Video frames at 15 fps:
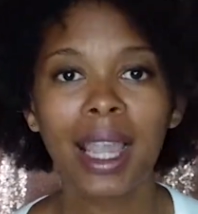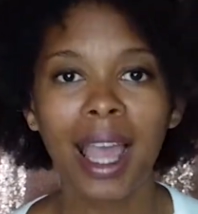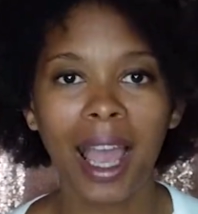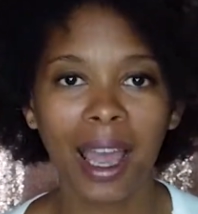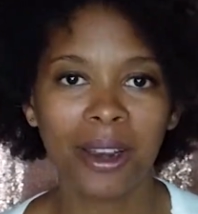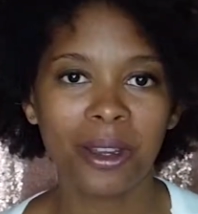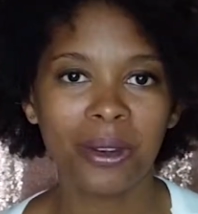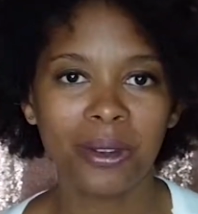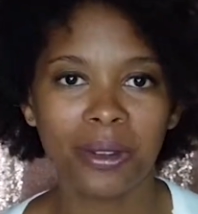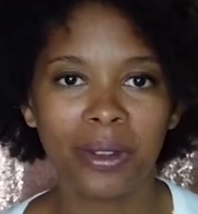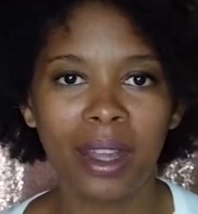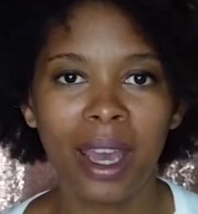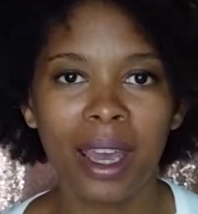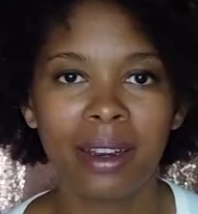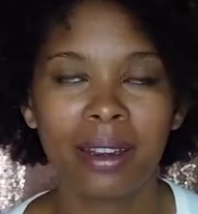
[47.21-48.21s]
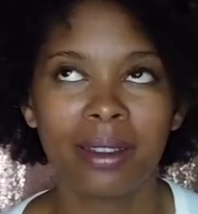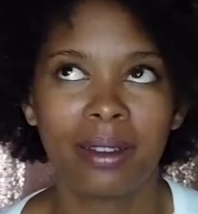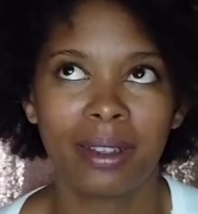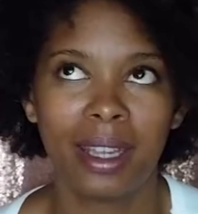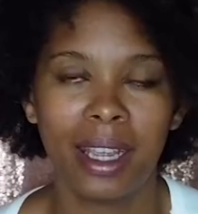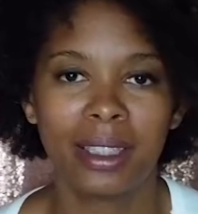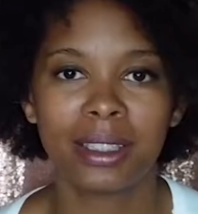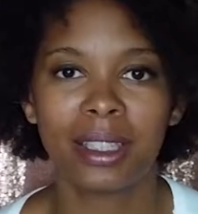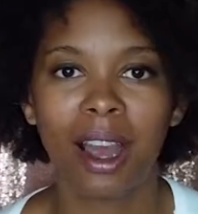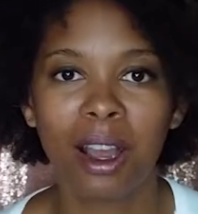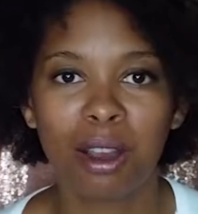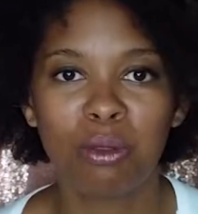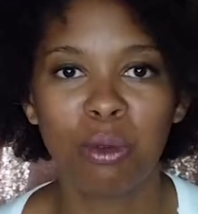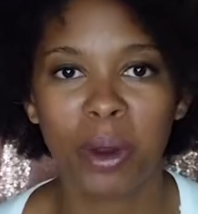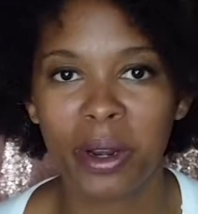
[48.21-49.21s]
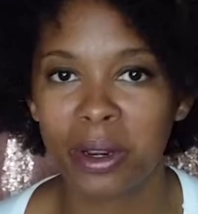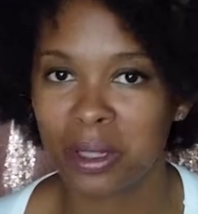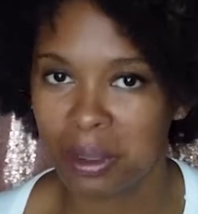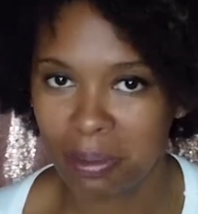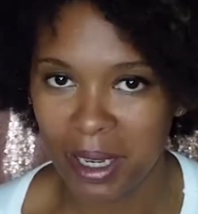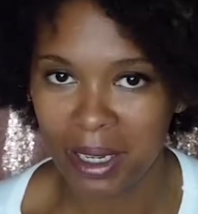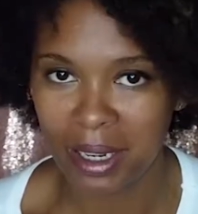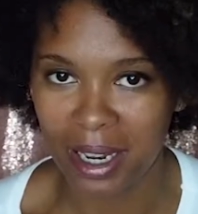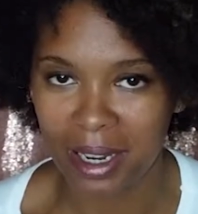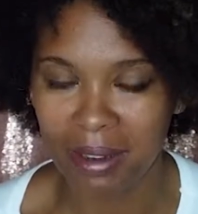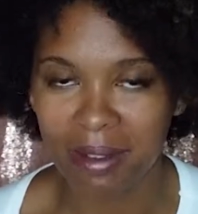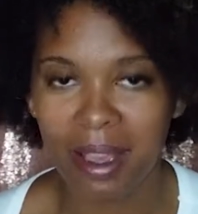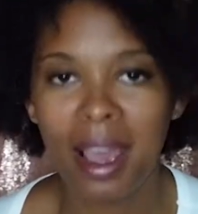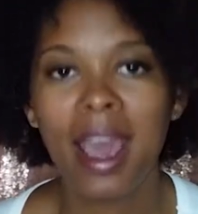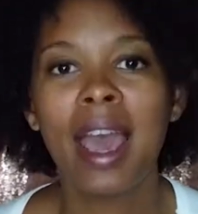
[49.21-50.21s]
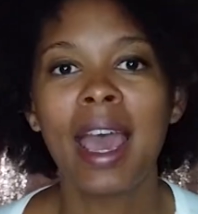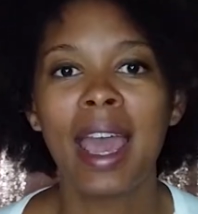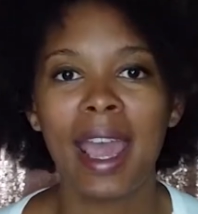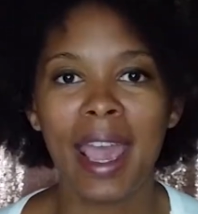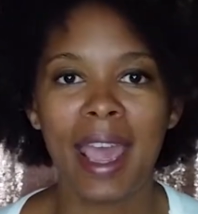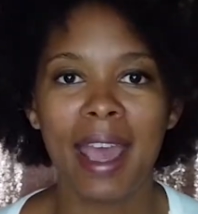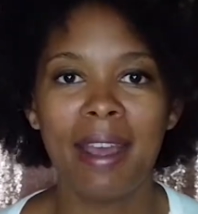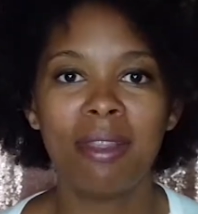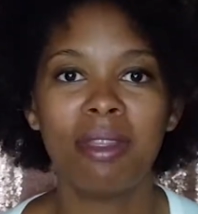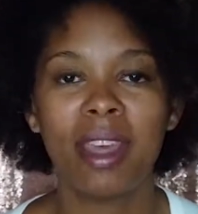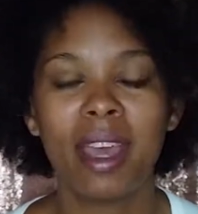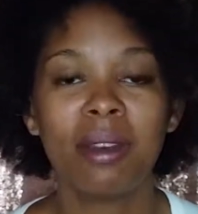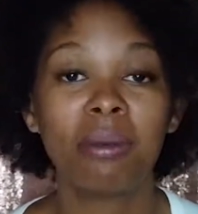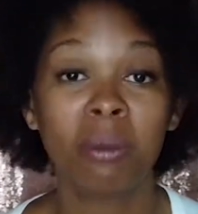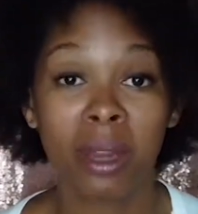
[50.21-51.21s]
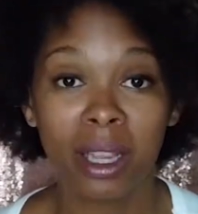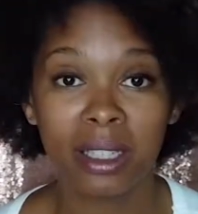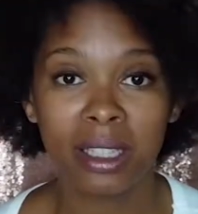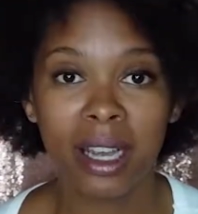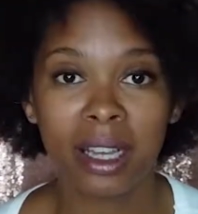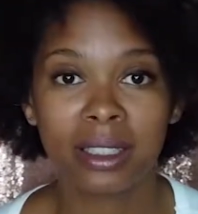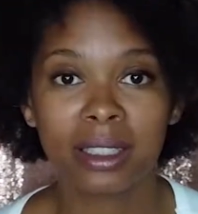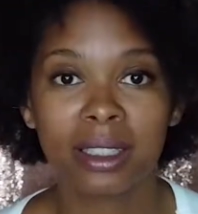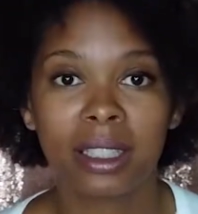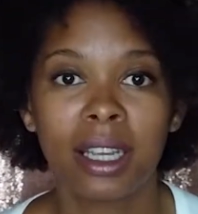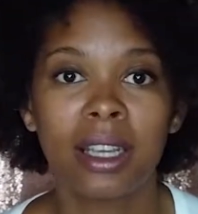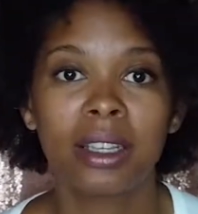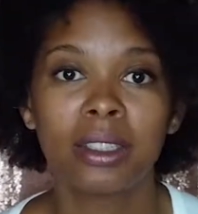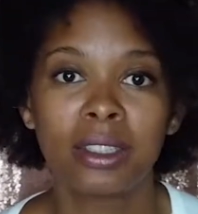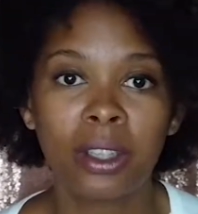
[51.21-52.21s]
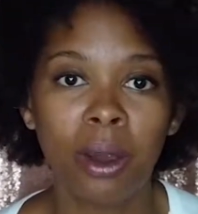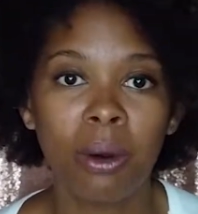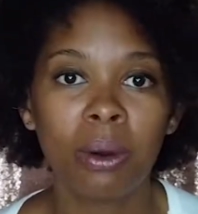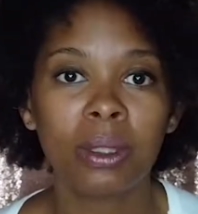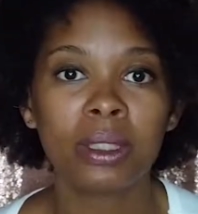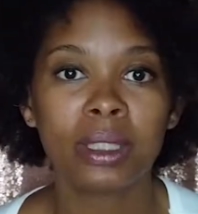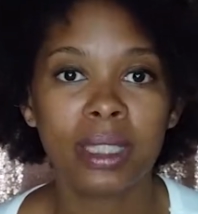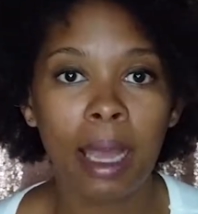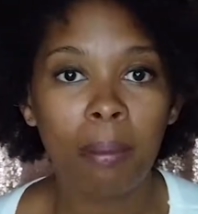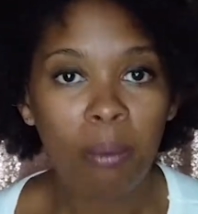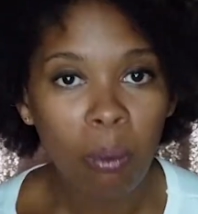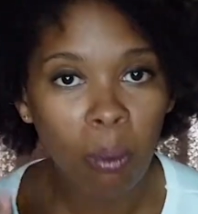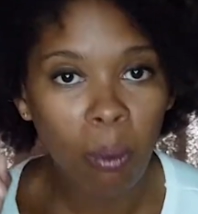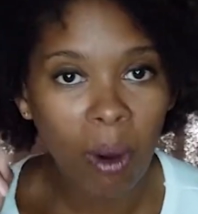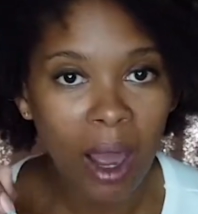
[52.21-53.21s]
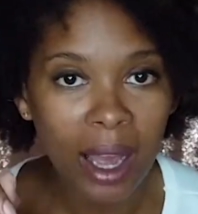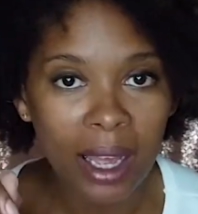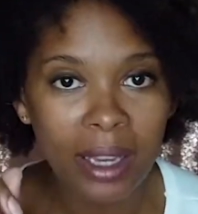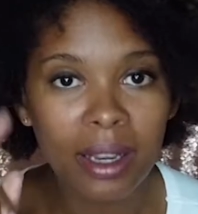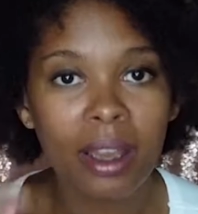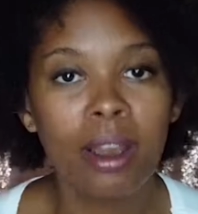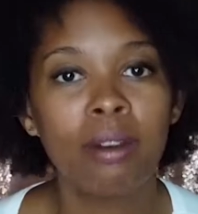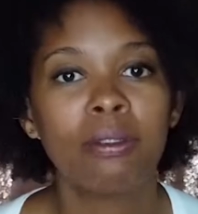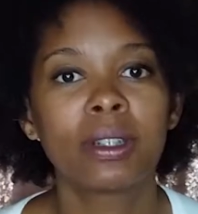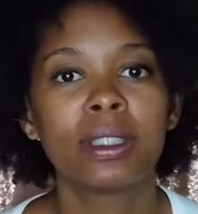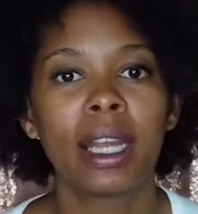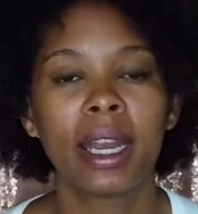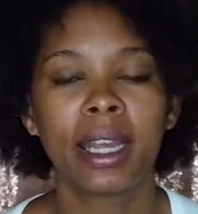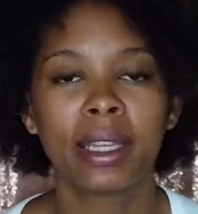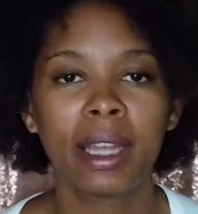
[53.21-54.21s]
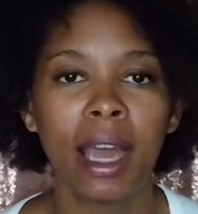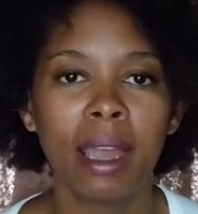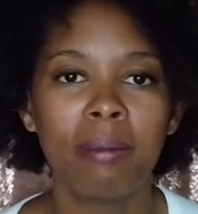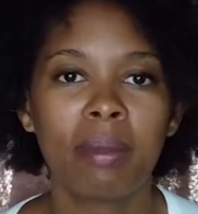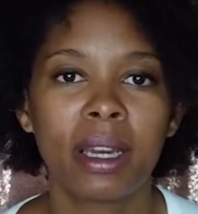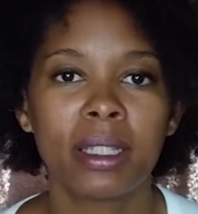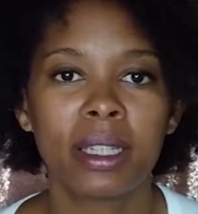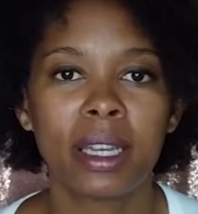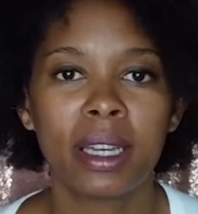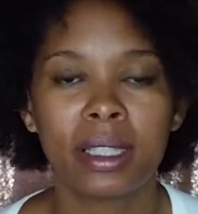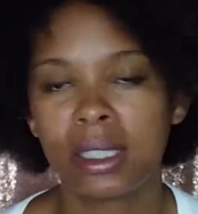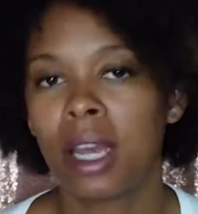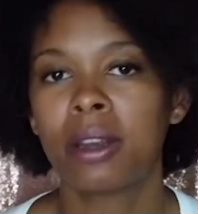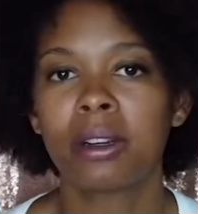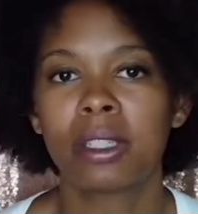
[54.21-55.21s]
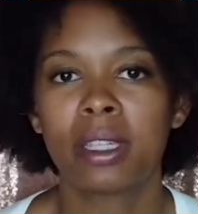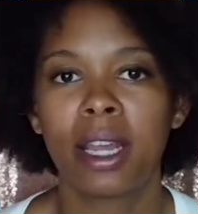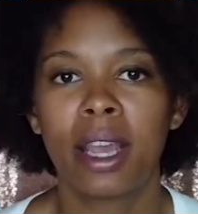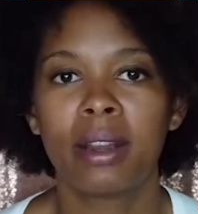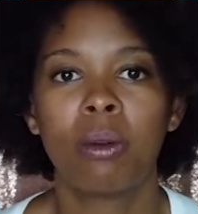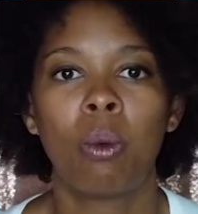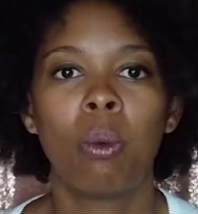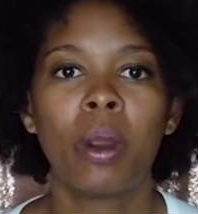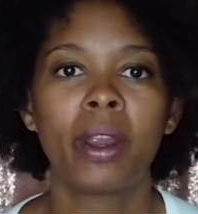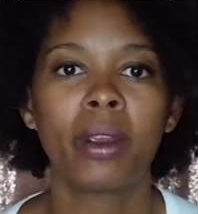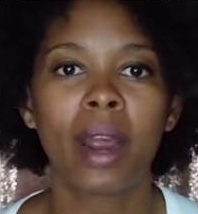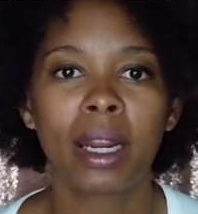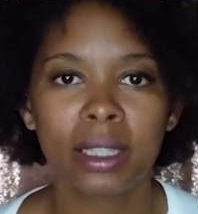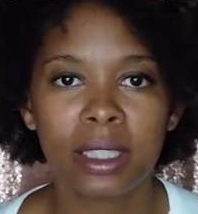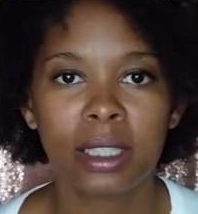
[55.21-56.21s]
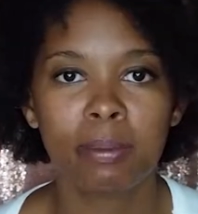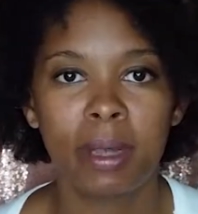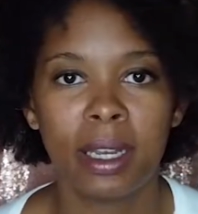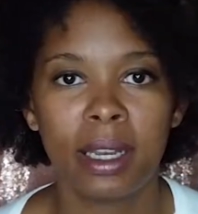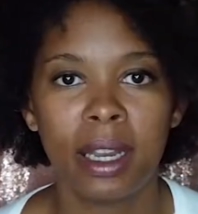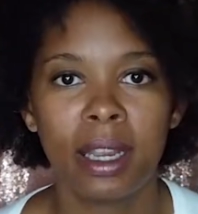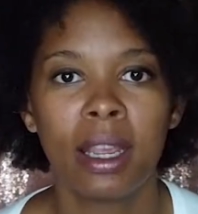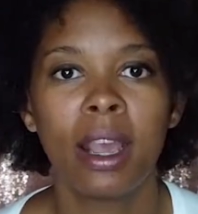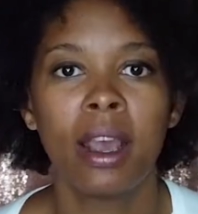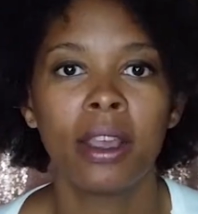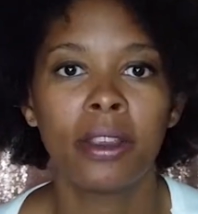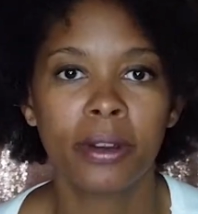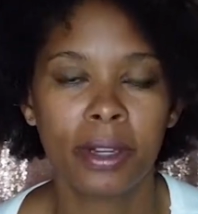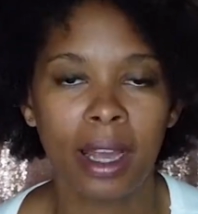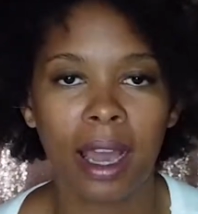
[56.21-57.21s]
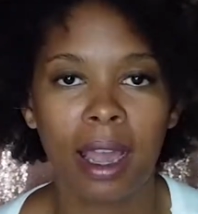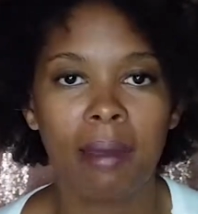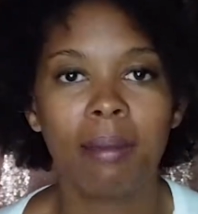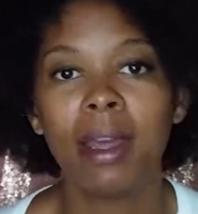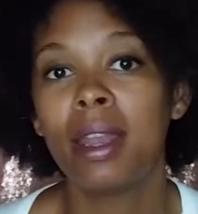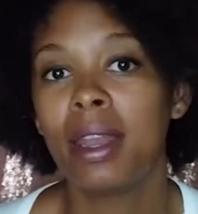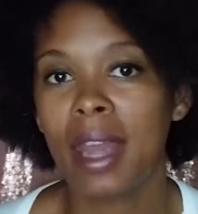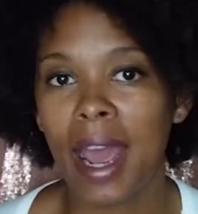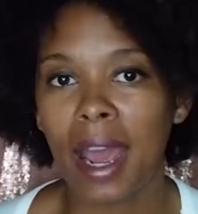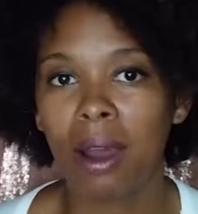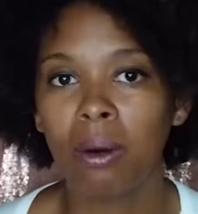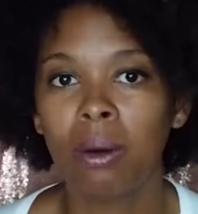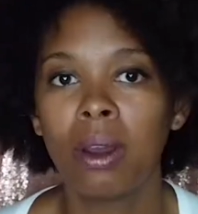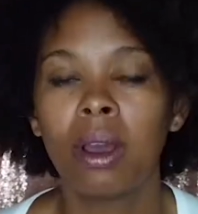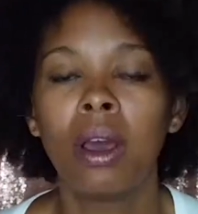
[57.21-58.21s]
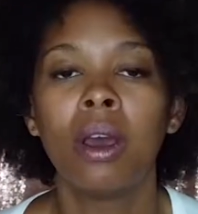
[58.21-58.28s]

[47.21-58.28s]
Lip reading: How do you do that? You take stock of where you're spending and then readjust. So step one for setting a time budget is to understand where you're actually spending your time now.